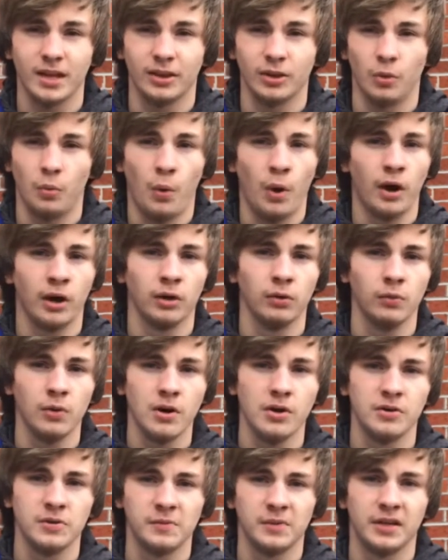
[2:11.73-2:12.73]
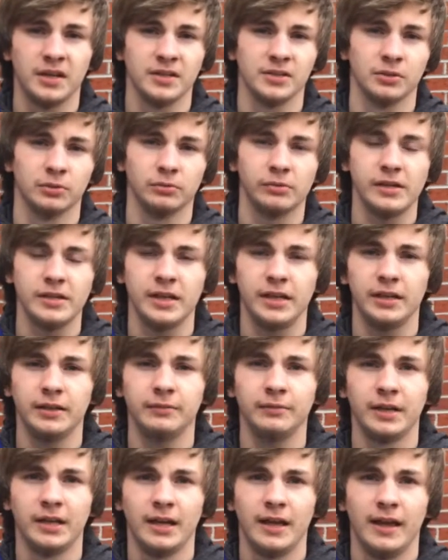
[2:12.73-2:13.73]
the water rose because of
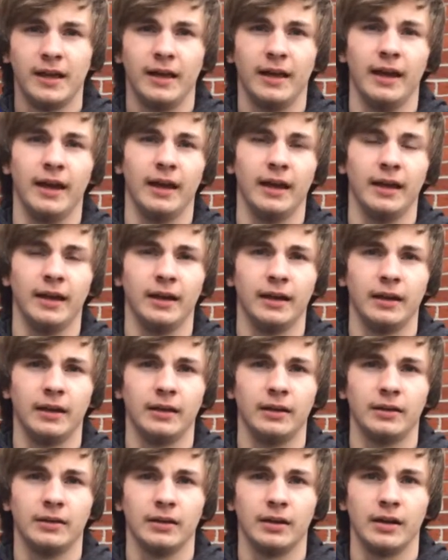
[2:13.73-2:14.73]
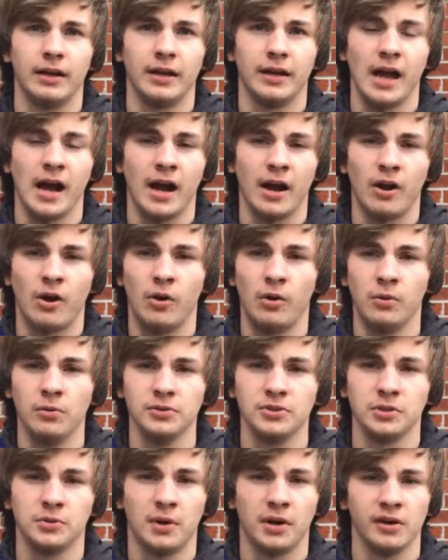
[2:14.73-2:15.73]
rain and it got
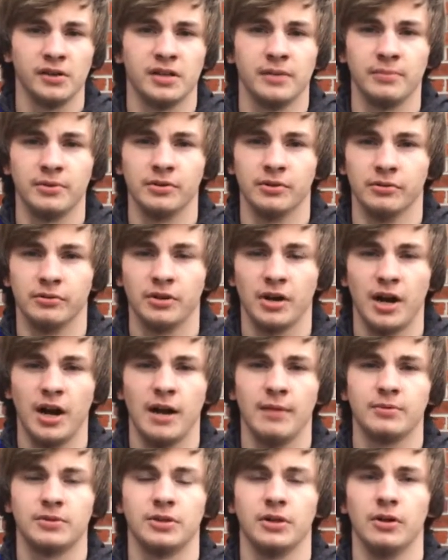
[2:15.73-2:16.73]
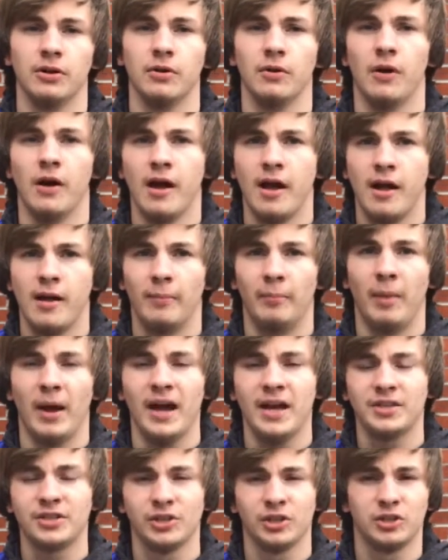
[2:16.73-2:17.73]
cold so water temperature dropped. So
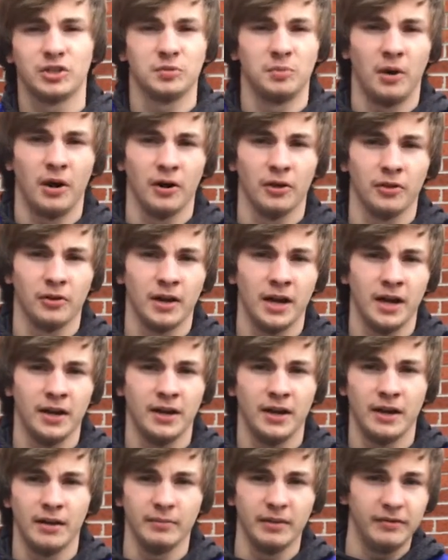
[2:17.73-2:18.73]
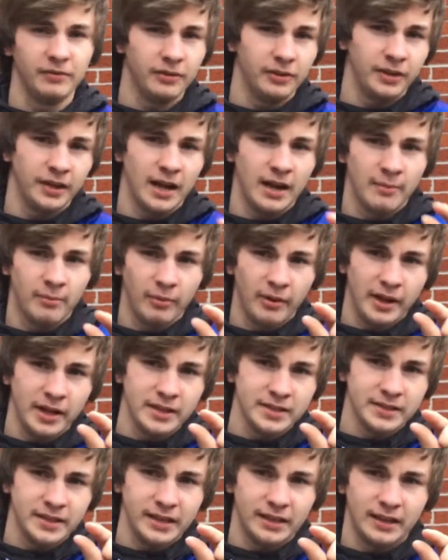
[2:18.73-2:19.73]
bass are smart. They're not dumb. Even though they got
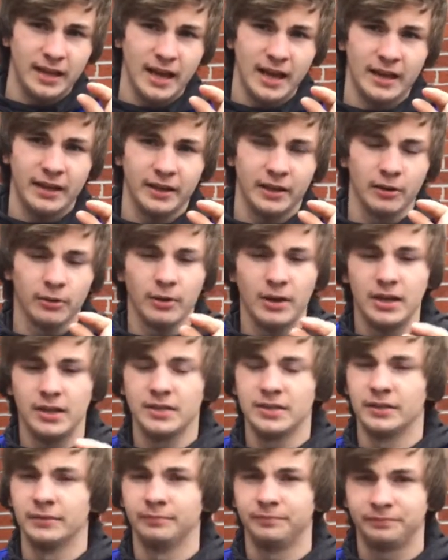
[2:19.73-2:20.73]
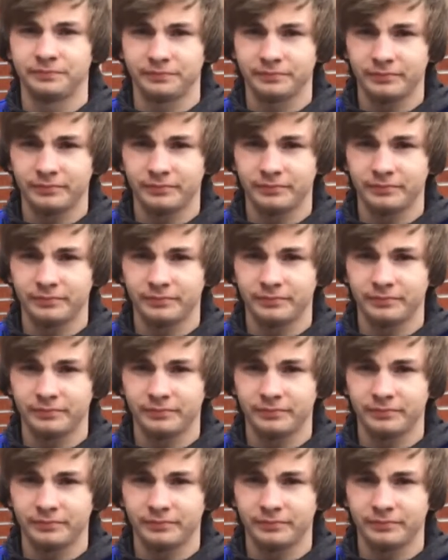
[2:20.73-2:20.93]
brains like that, like a raisin,